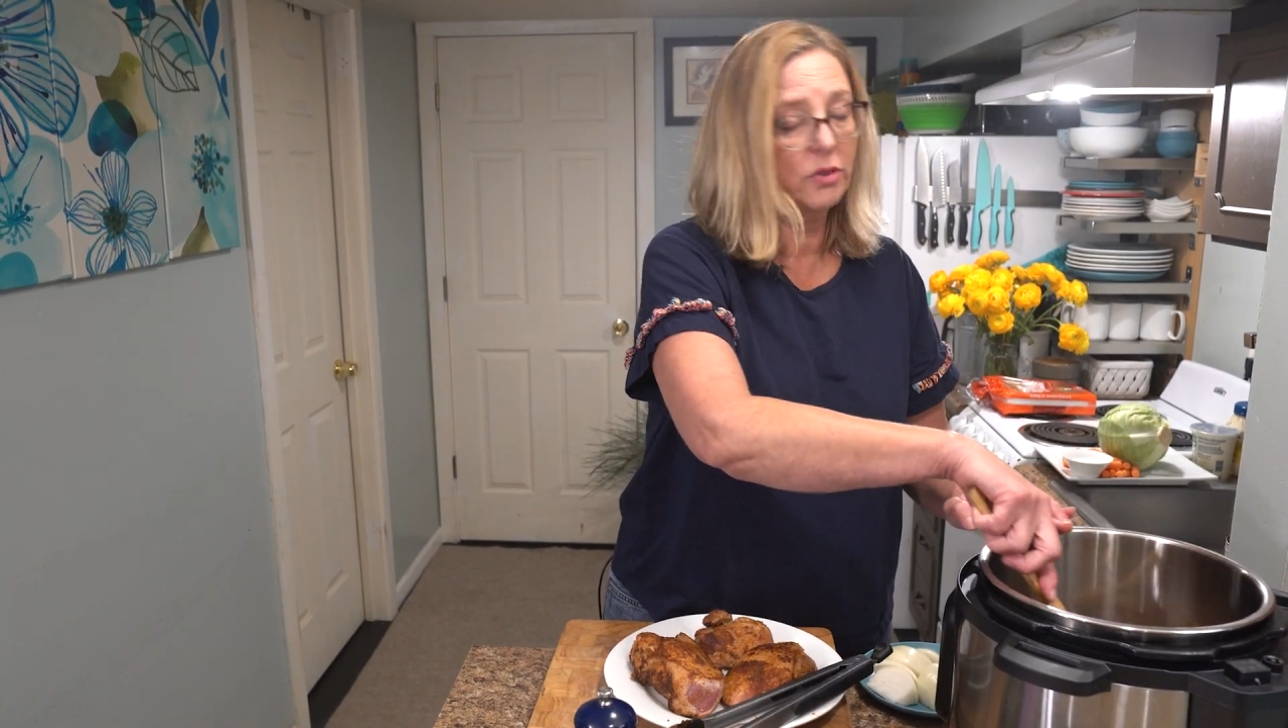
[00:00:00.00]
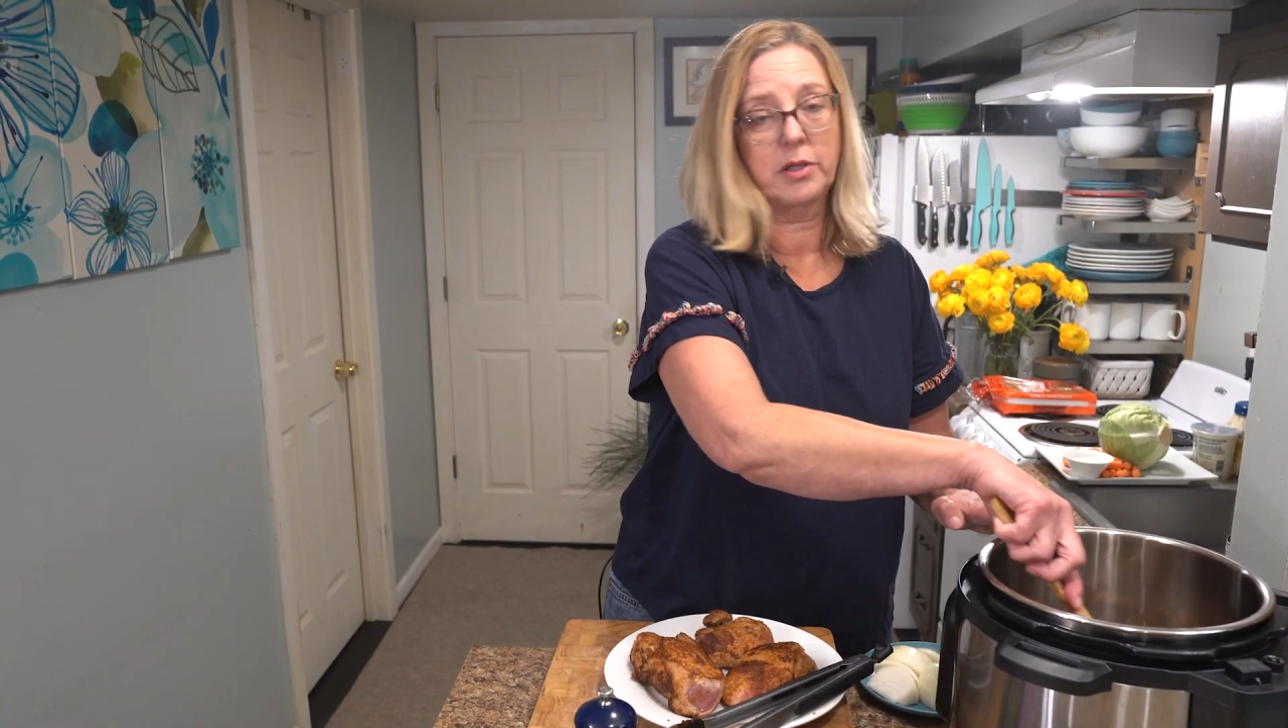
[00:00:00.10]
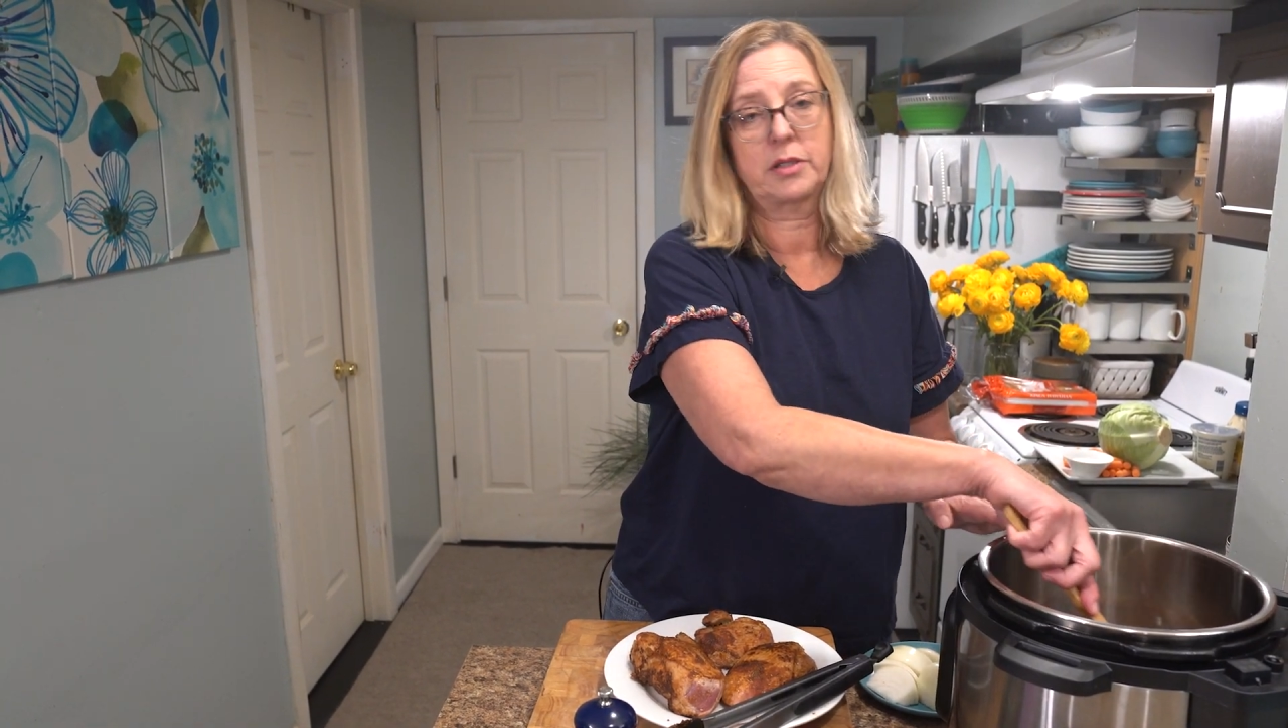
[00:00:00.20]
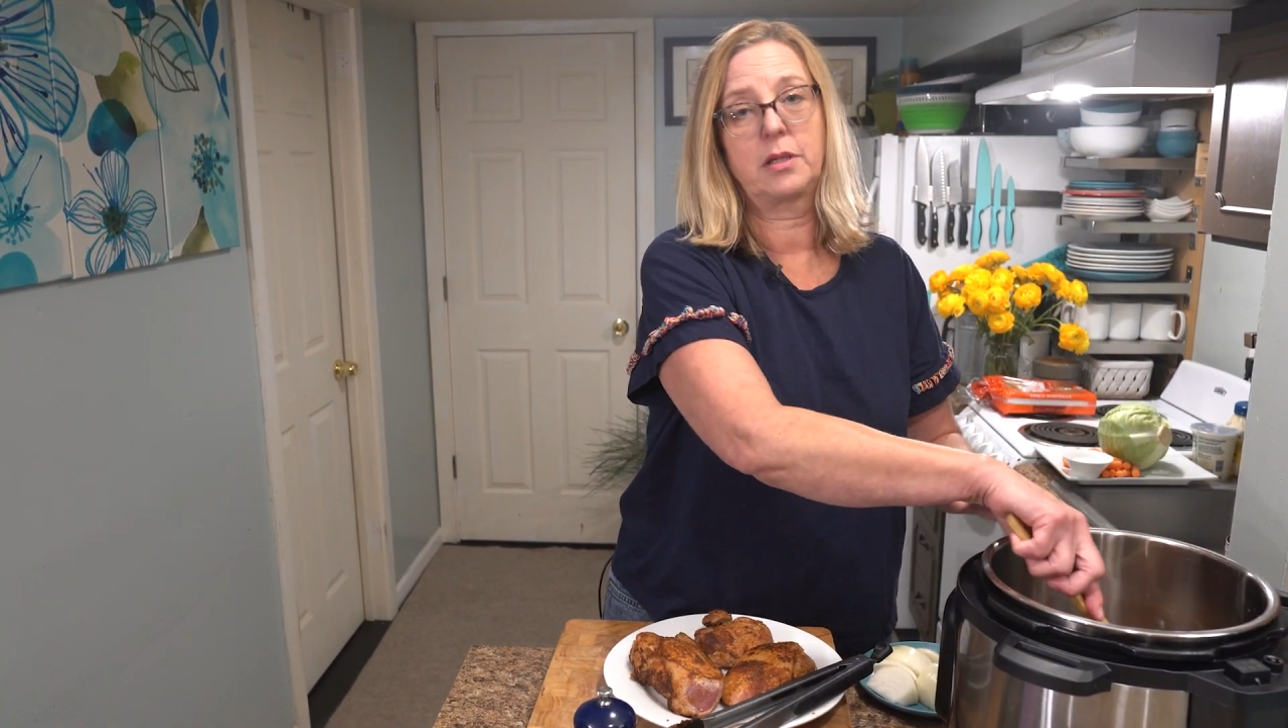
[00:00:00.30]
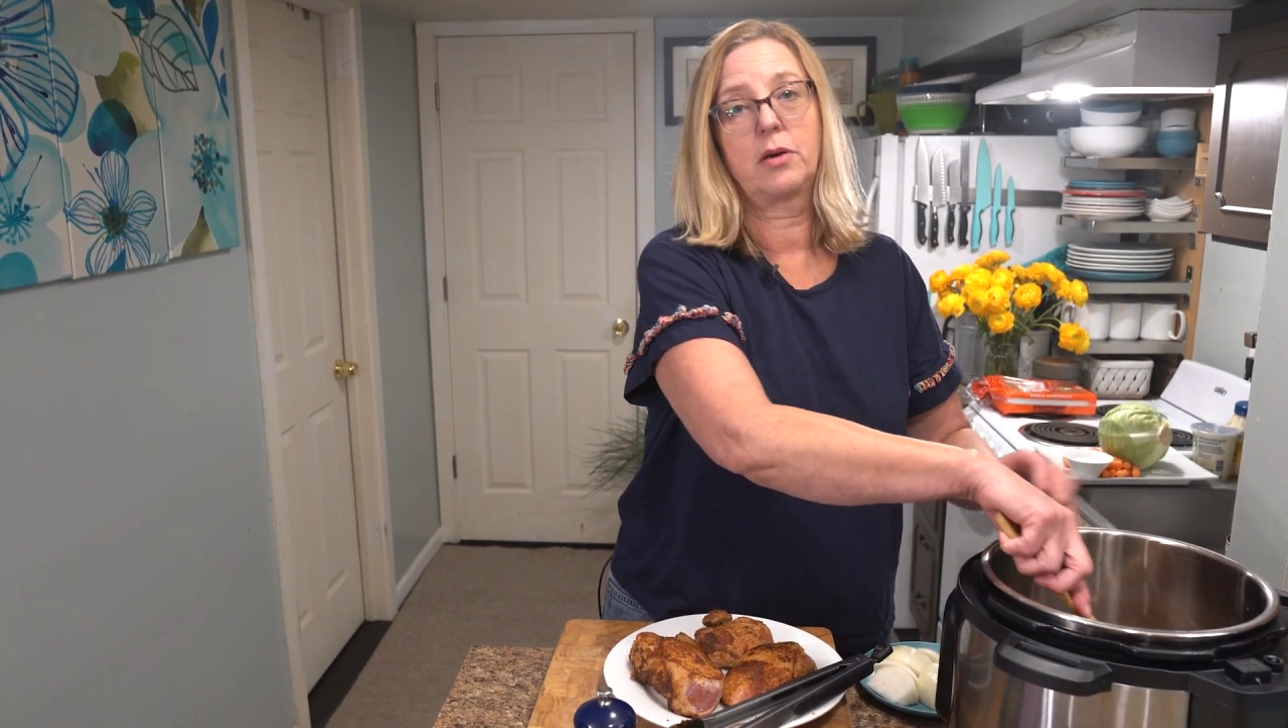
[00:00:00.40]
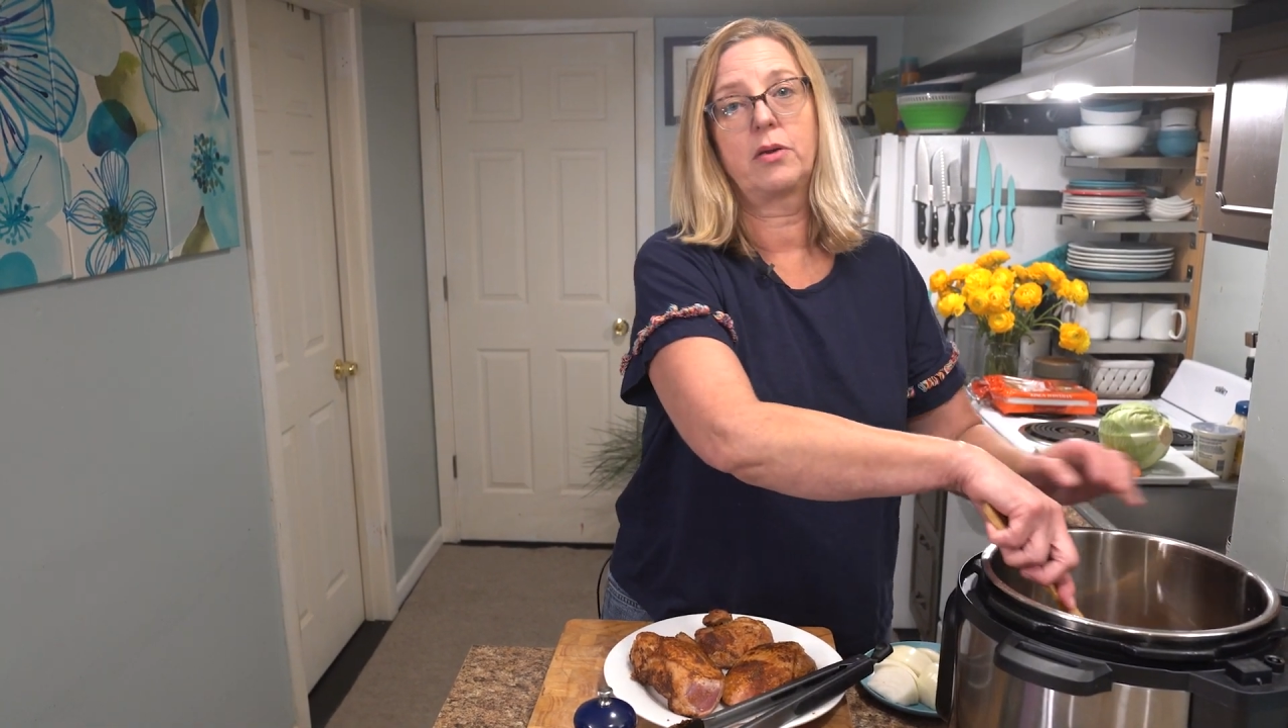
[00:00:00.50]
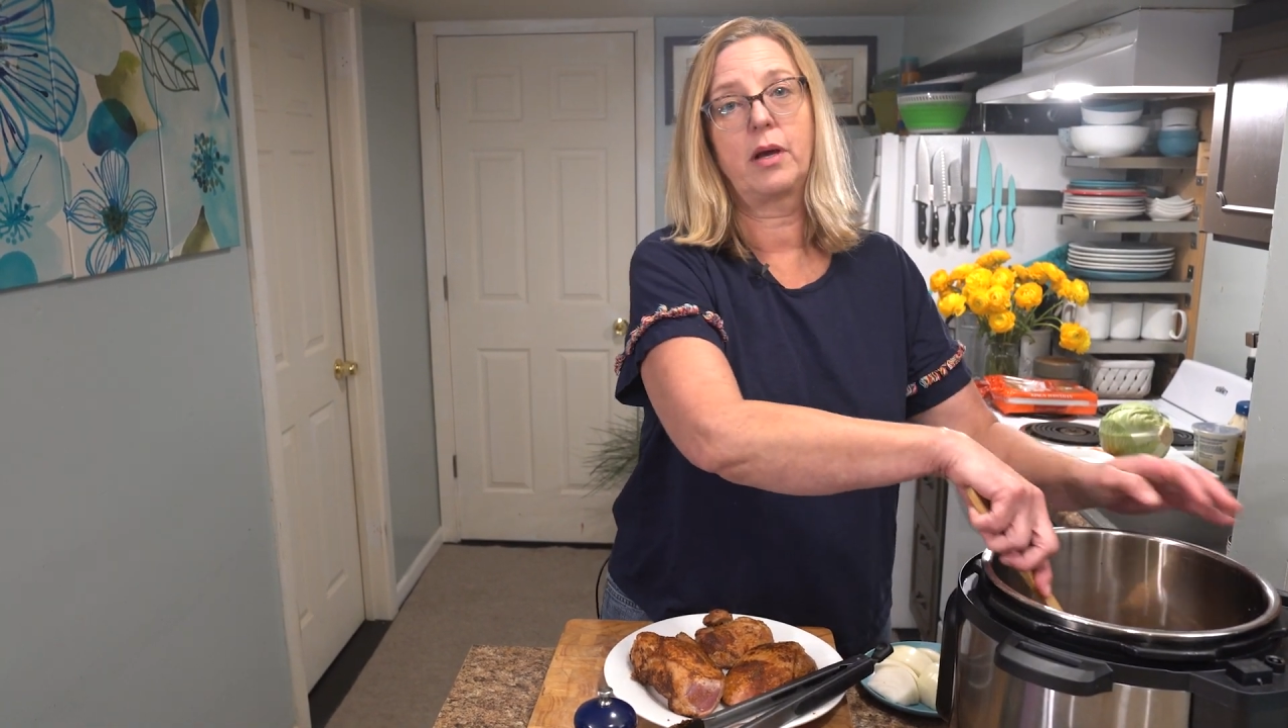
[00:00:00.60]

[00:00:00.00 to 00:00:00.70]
to us, though,